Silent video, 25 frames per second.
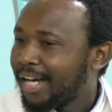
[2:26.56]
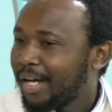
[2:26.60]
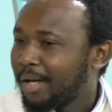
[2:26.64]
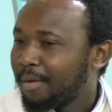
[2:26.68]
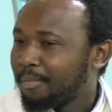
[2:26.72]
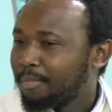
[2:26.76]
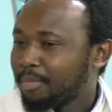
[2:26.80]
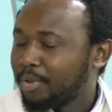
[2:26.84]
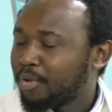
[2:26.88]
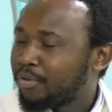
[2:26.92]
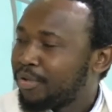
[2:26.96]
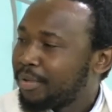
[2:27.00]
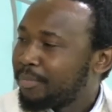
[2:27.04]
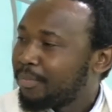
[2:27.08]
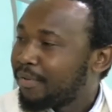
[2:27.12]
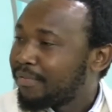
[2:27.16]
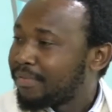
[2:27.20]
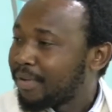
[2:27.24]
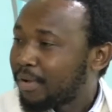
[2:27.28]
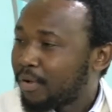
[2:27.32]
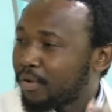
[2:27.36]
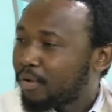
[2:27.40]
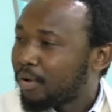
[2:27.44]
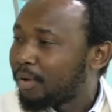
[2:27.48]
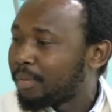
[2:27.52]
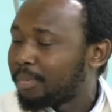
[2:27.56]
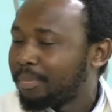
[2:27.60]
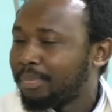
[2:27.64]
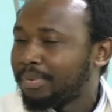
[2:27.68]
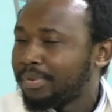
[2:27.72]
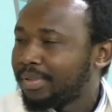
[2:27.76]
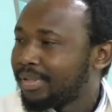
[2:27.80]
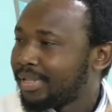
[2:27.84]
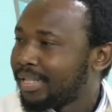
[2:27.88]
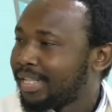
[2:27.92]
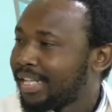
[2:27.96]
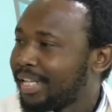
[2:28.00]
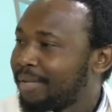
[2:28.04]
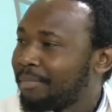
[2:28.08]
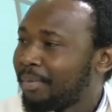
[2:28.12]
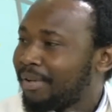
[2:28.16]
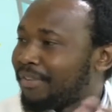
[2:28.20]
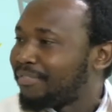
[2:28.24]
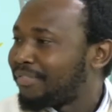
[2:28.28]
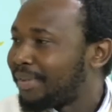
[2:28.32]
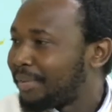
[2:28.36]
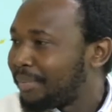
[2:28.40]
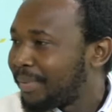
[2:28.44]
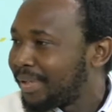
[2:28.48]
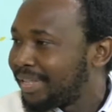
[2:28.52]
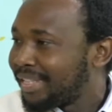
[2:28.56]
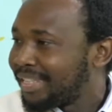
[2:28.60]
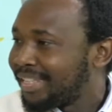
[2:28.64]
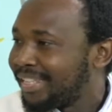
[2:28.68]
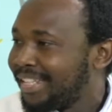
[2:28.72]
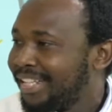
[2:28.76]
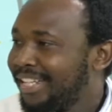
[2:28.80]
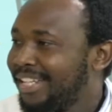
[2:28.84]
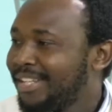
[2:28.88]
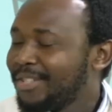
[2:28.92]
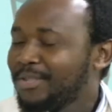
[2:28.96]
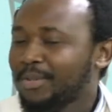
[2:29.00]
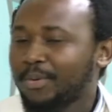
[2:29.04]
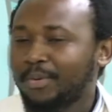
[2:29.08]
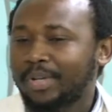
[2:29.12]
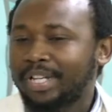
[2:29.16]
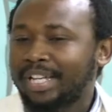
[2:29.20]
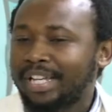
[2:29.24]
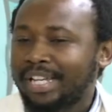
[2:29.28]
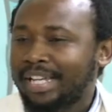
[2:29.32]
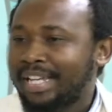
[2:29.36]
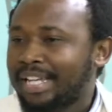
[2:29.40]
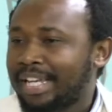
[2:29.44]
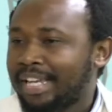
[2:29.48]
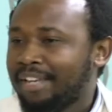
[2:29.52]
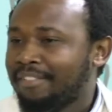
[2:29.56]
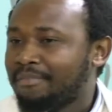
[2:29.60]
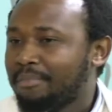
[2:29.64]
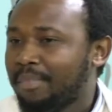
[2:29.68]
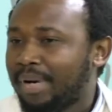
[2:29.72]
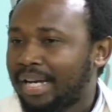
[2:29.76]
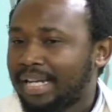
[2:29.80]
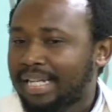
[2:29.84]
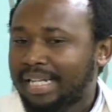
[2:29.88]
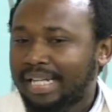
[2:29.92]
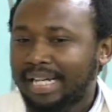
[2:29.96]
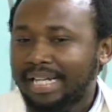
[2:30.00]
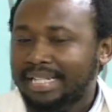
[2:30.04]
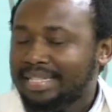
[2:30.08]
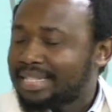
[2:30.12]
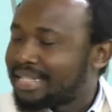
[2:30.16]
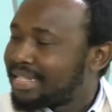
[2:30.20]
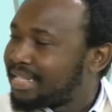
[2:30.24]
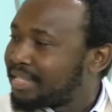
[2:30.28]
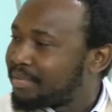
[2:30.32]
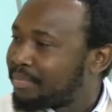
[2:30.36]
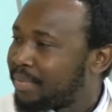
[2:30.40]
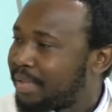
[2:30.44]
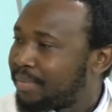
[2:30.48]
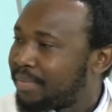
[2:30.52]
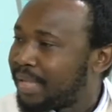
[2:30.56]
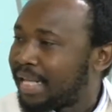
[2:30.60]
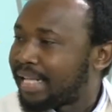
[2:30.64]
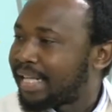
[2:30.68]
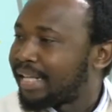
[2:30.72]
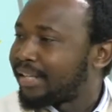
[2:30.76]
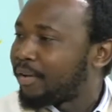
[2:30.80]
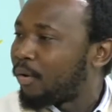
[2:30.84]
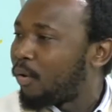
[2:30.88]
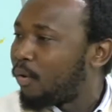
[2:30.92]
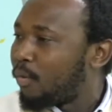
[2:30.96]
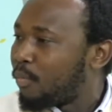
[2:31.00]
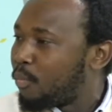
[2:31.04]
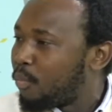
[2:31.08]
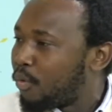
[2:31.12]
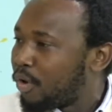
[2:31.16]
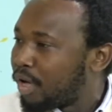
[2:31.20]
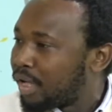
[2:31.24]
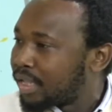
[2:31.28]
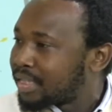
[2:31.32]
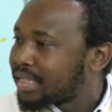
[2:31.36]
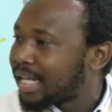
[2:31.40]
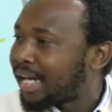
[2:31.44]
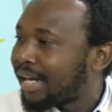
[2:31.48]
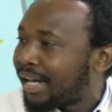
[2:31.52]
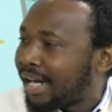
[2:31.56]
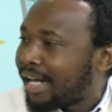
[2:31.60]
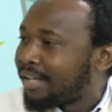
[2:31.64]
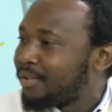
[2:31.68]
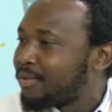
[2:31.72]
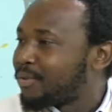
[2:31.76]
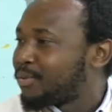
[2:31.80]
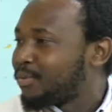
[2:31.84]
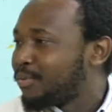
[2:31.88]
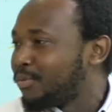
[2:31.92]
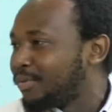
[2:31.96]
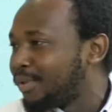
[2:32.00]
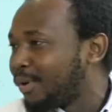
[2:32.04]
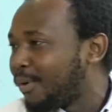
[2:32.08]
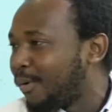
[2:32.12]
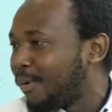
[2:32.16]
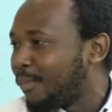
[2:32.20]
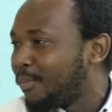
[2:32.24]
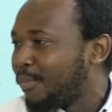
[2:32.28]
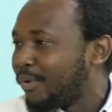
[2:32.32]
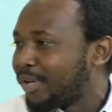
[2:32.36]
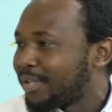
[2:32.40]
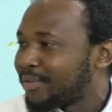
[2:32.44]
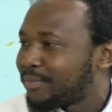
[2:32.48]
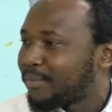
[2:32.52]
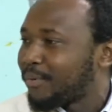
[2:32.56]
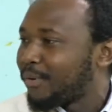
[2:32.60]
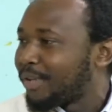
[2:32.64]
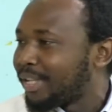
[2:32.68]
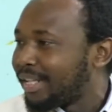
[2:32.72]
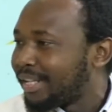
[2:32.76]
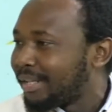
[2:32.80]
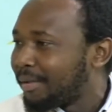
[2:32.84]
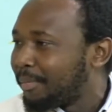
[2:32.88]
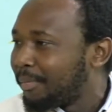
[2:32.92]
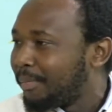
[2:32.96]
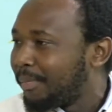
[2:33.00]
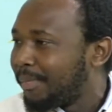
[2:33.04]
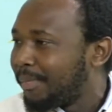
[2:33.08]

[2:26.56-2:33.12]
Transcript: cream of the crop in my family. So if my cousins maybe had homeworks, I used to do the homeworks for them.